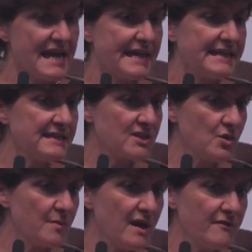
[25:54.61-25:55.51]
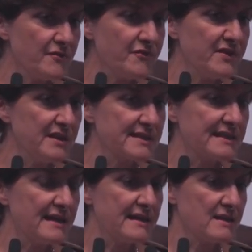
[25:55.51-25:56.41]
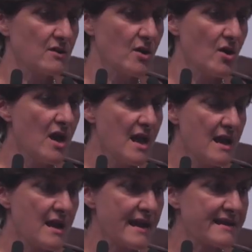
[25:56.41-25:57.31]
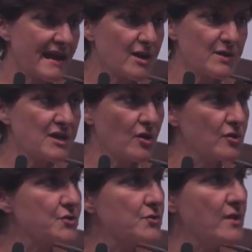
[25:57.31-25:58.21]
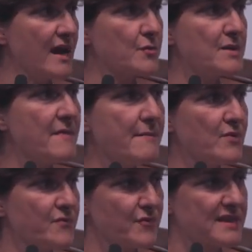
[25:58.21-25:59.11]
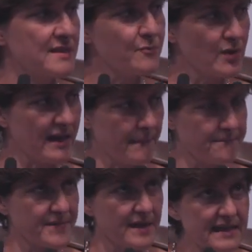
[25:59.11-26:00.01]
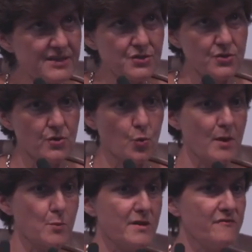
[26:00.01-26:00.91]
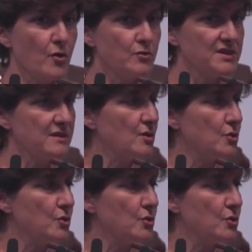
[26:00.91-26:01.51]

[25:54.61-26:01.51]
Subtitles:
And in some other fields like agriculture, I remember, for example, last year when we voted